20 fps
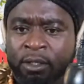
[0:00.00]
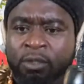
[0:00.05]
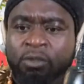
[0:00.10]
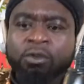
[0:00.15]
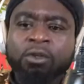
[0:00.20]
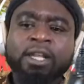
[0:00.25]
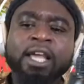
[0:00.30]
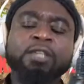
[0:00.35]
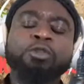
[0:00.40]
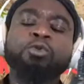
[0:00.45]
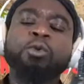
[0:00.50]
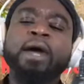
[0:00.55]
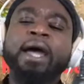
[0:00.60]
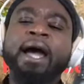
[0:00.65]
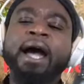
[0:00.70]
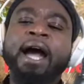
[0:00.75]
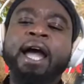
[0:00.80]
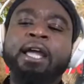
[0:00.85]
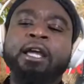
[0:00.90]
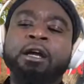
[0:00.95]
So that's
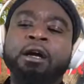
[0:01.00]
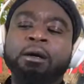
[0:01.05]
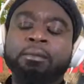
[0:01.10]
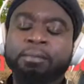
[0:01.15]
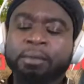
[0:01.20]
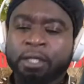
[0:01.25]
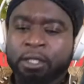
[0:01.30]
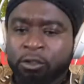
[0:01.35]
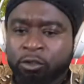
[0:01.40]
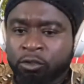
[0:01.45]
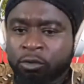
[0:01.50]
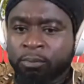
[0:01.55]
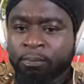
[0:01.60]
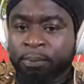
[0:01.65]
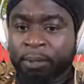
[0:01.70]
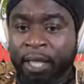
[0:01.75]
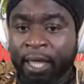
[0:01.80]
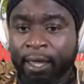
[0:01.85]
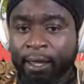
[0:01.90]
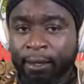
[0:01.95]
where I come into
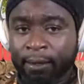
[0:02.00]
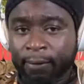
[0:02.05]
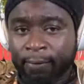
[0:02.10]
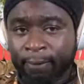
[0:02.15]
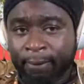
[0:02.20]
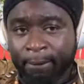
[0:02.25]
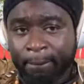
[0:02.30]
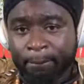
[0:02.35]
play.